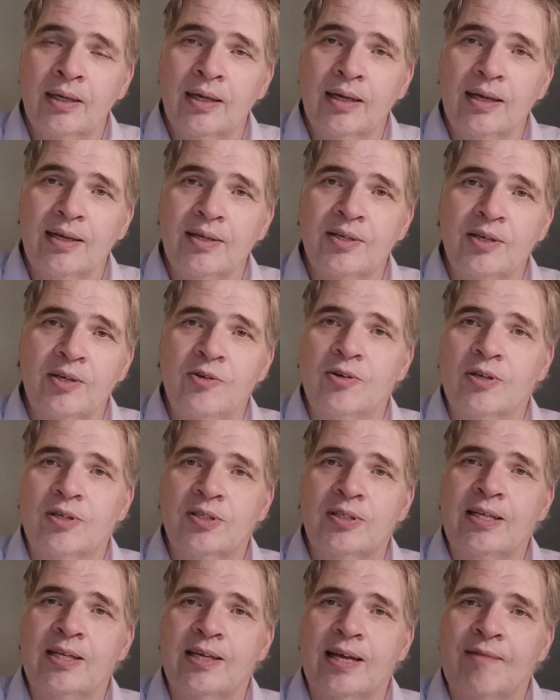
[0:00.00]
So you can
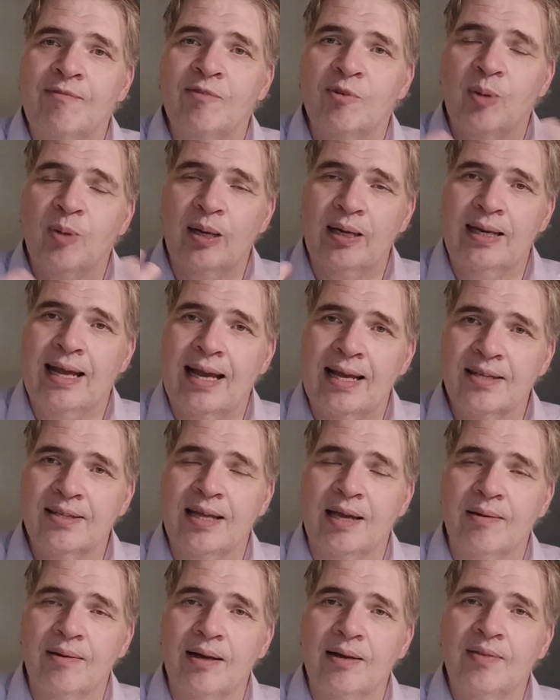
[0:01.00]
see that everybody has
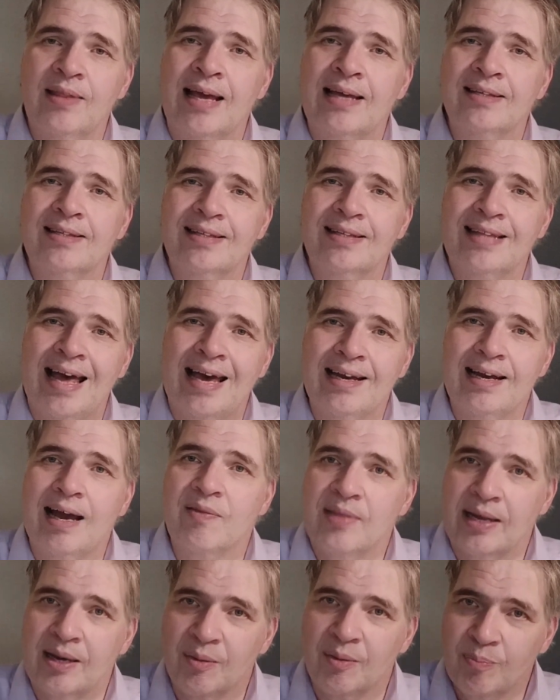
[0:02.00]
that
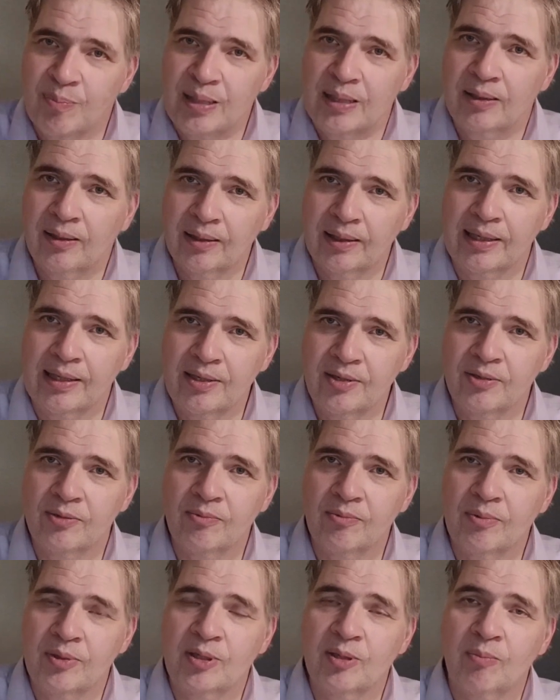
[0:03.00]
ability
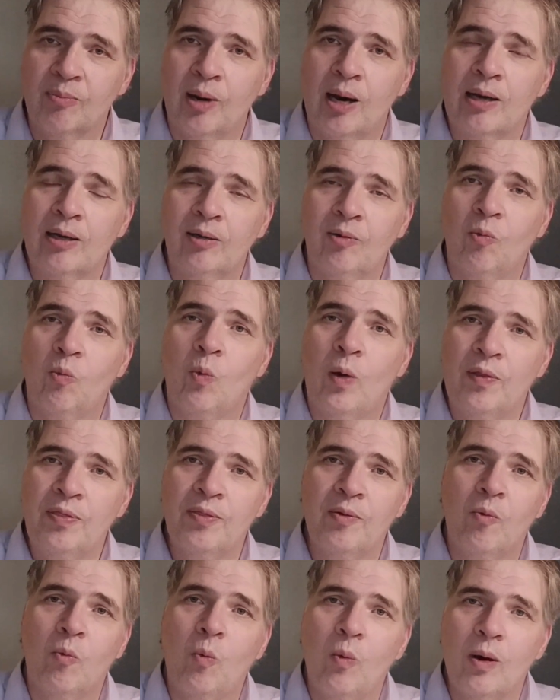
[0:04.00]
to model what
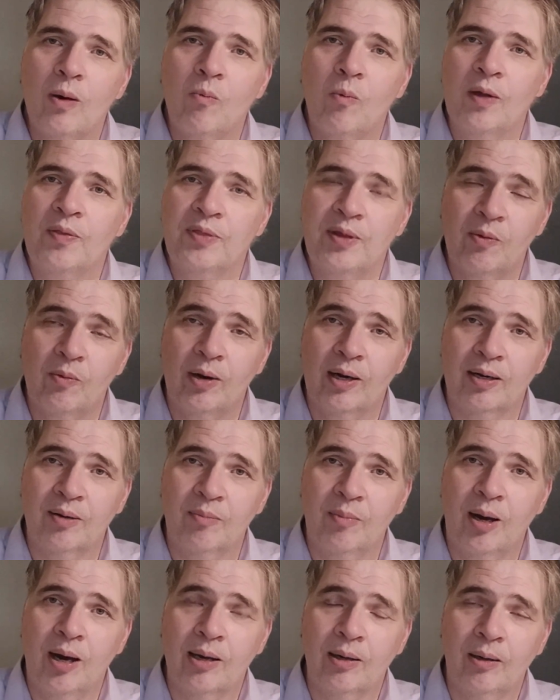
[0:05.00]
they want to
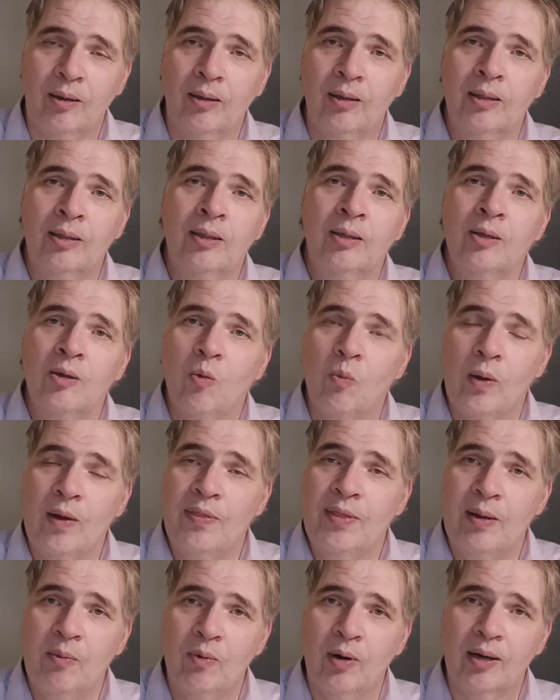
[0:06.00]
model,
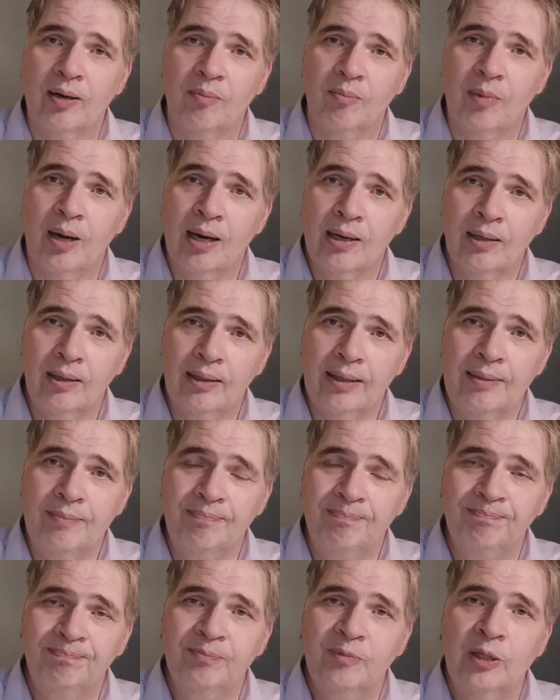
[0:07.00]
when they want to model
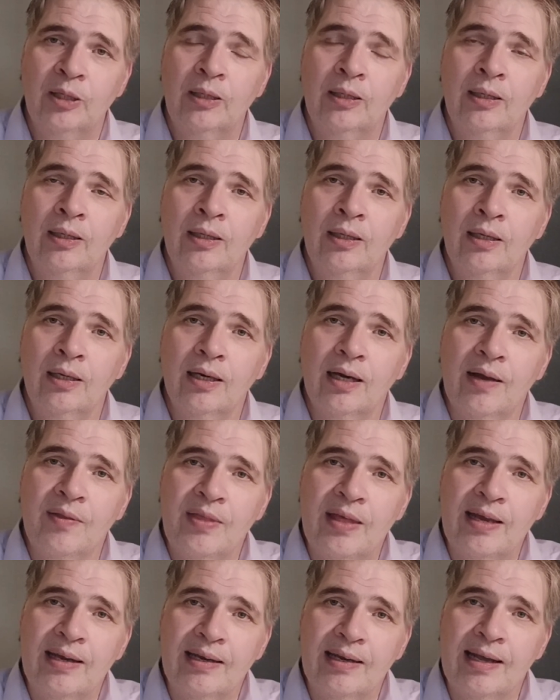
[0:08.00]
it, and
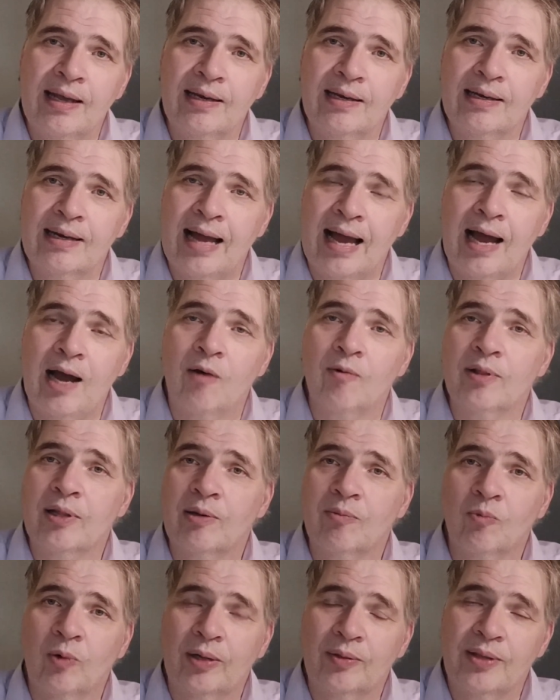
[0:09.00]
then in how, and
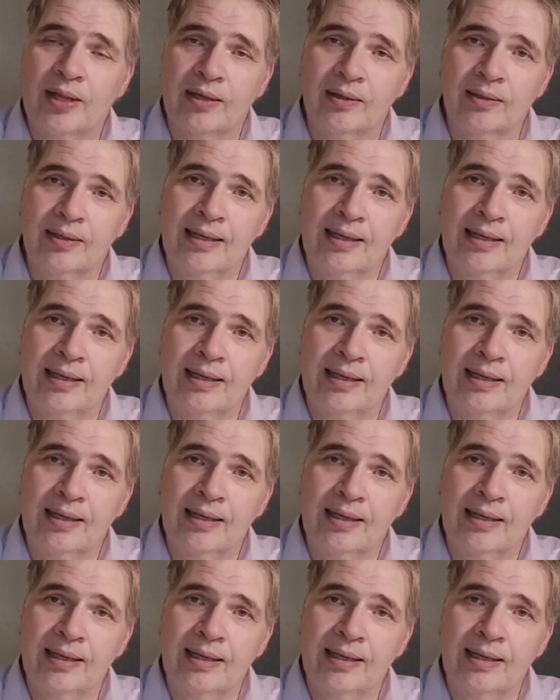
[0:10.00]
in what, then